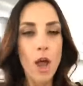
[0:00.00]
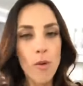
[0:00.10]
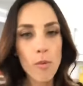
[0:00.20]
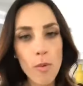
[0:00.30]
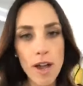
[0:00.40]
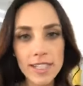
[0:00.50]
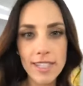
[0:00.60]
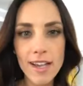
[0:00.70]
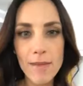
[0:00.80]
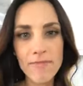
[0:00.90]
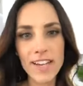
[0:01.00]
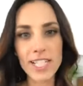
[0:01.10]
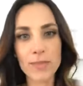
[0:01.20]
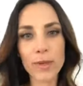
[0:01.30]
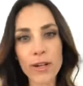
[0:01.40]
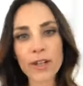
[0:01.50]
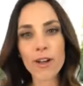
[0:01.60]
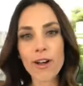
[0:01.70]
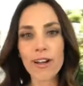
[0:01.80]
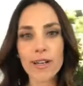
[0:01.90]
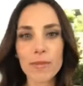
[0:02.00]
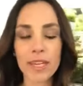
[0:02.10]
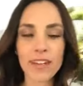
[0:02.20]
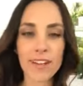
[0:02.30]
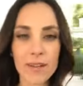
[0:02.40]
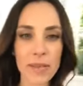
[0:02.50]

What's up, Facebook? Autumn here.